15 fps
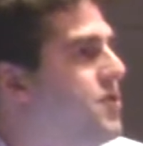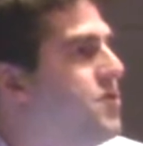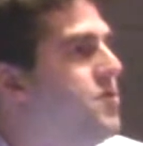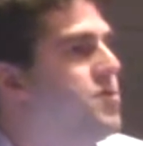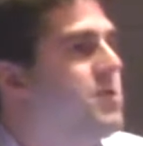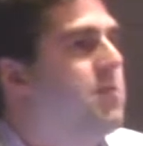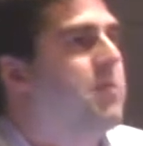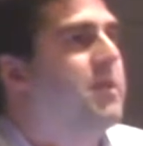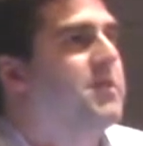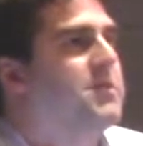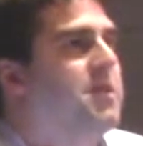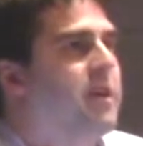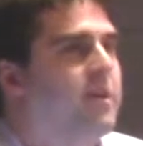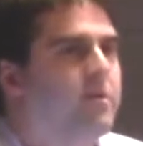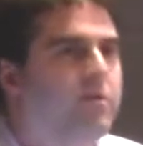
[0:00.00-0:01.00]
use some of the
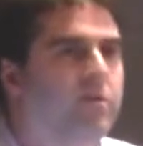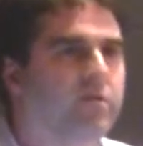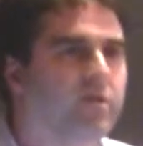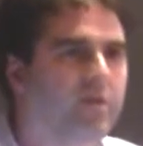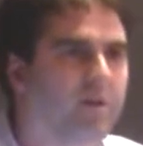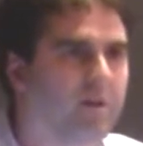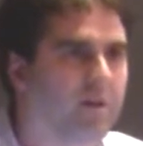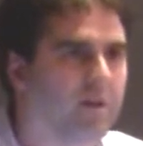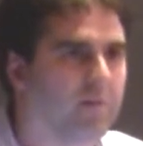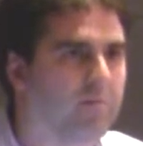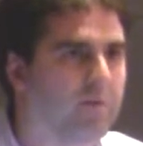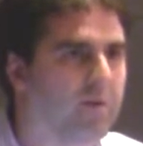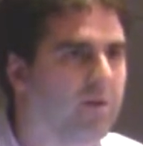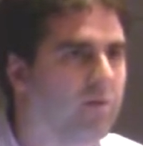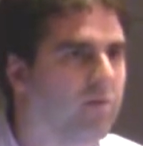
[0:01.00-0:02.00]
standard,
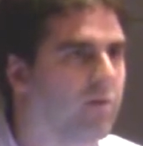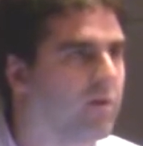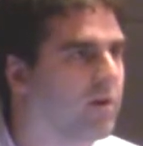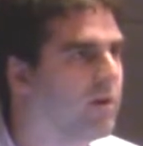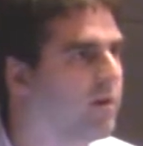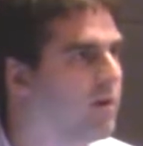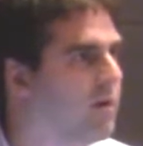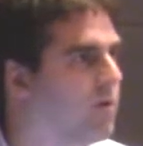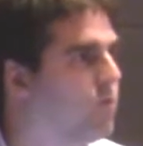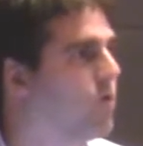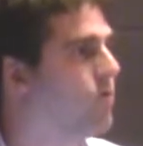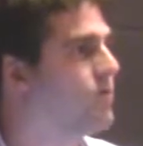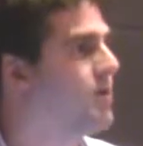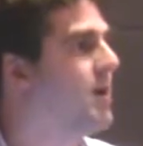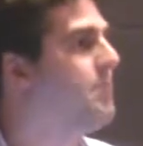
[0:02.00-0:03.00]

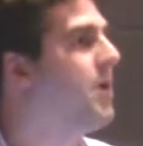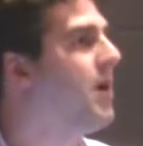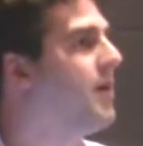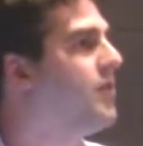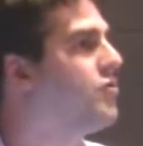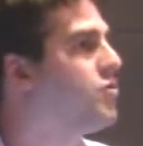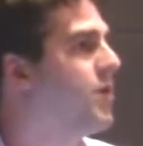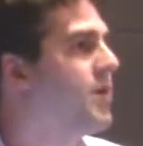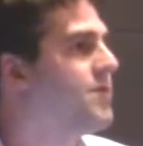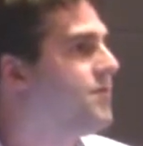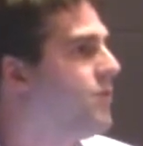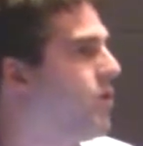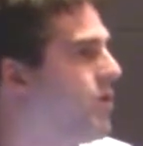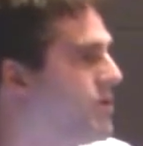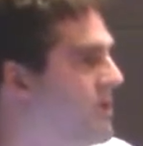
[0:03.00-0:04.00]
real-time audio
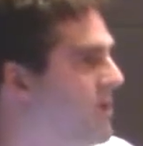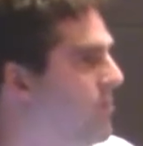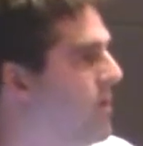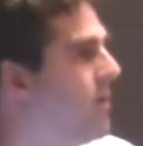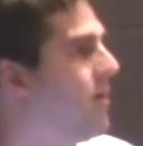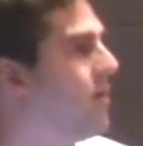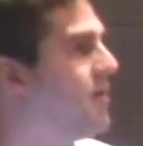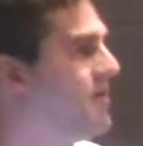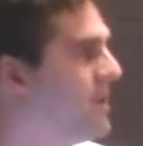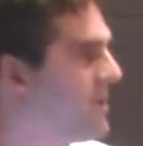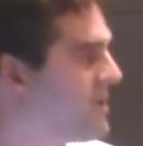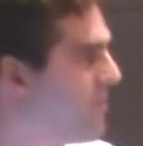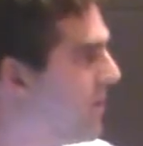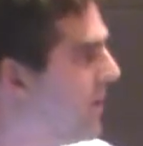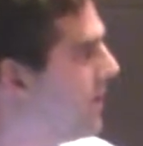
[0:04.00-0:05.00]
transfer, RTP,
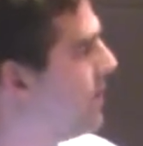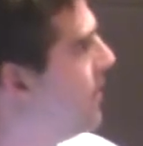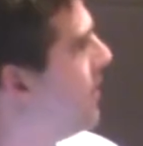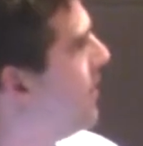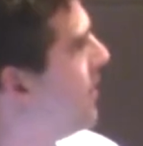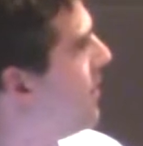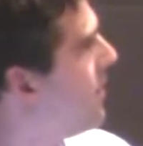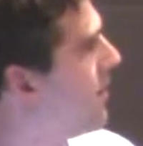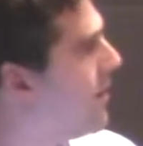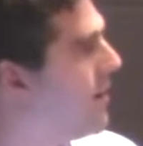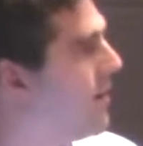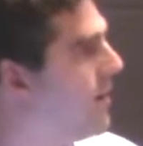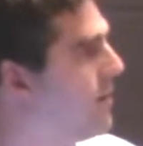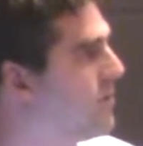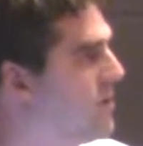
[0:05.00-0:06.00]
RTSP,
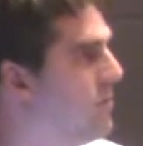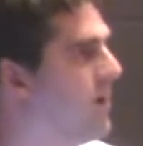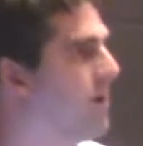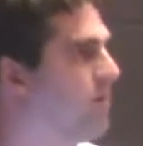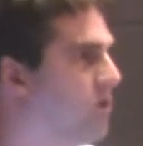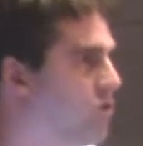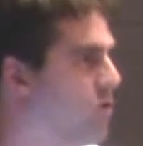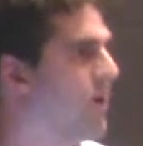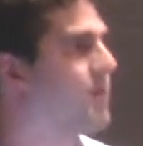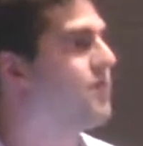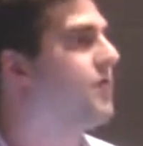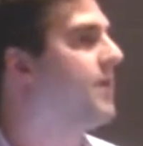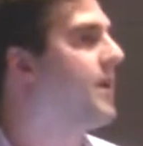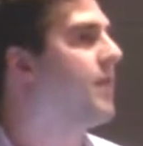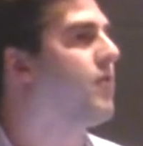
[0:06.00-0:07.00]
to be able to
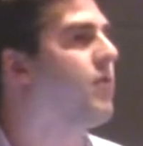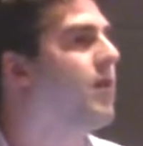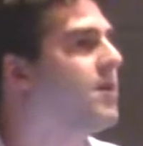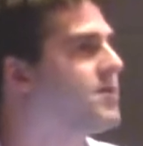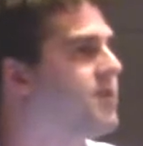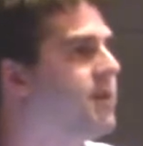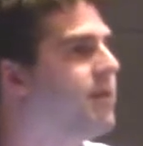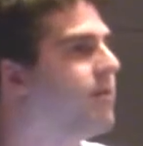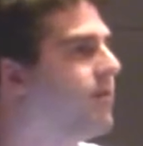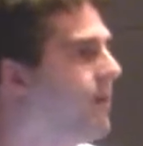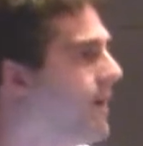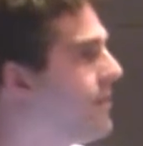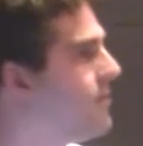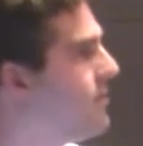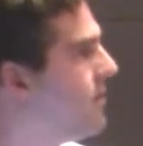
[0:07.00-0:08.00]
transfer that across the
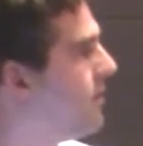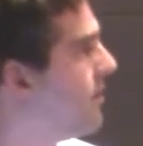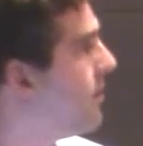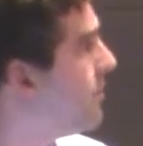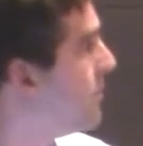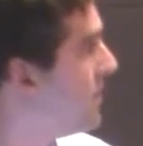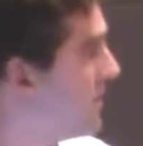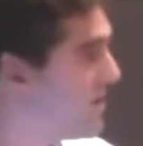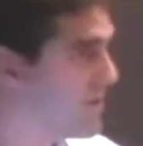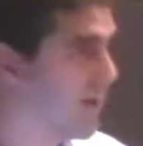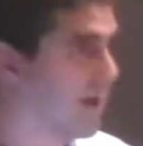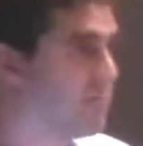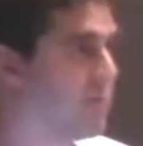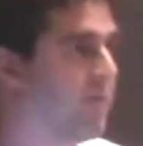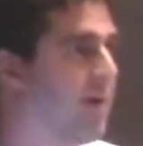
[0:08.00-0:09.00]
internet. These
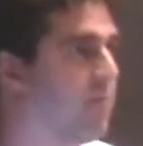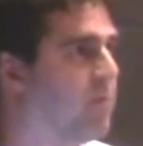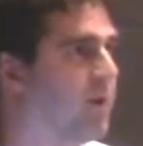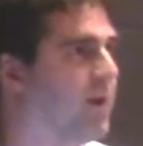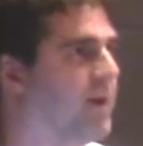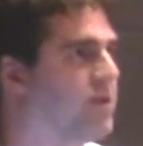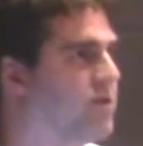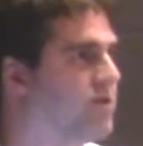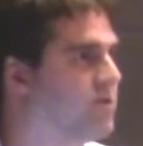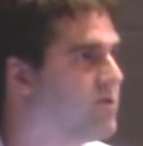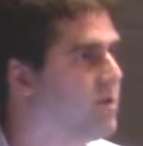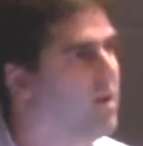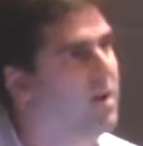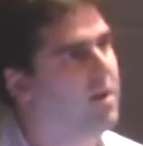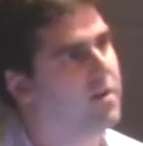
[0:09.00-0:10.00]
types of
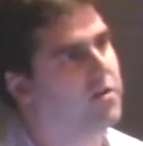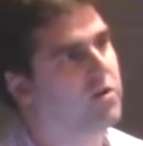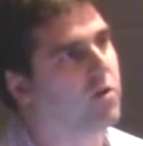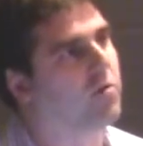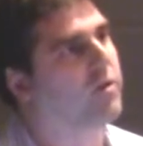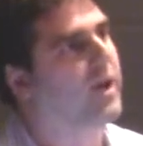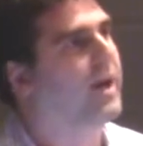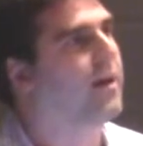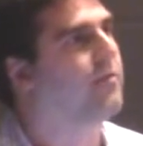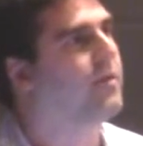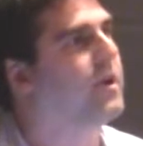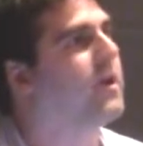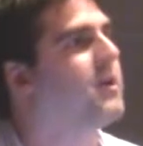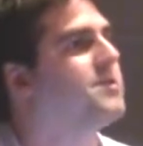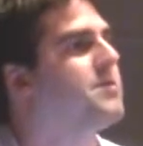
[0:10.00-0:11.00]
applications don't have
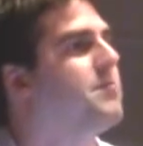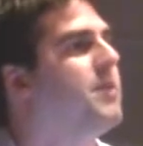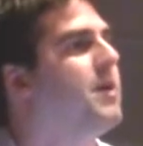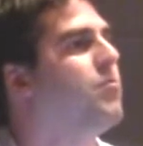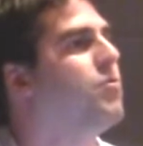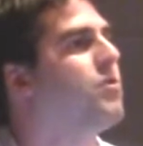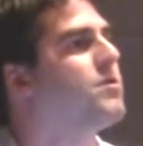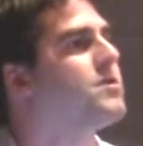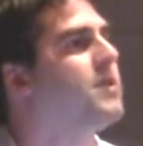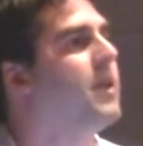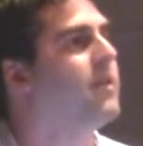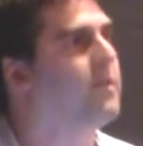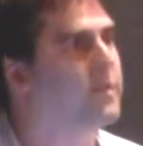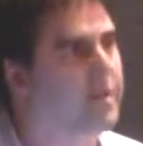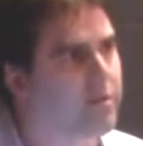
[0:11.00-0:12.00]
the custom networks
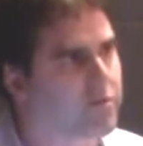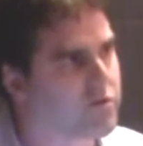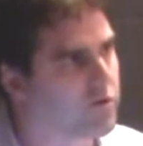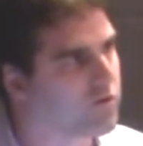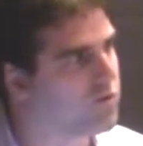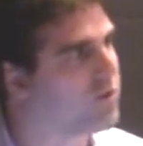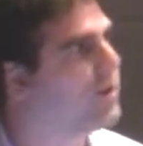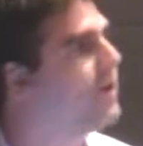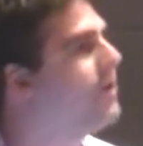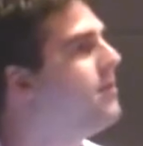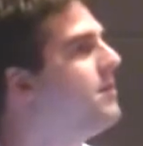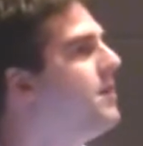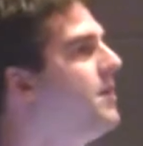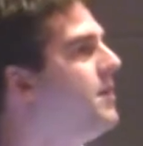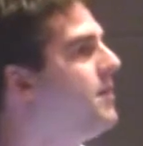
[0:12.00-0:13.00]
like the telesurgery
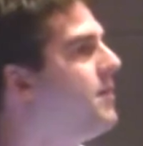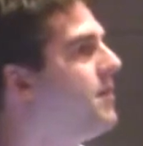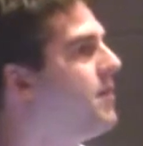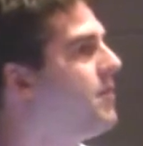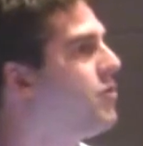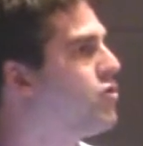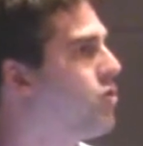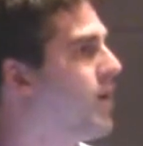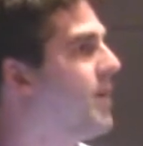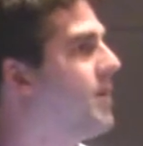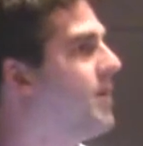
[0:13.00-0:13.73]
did. We're trying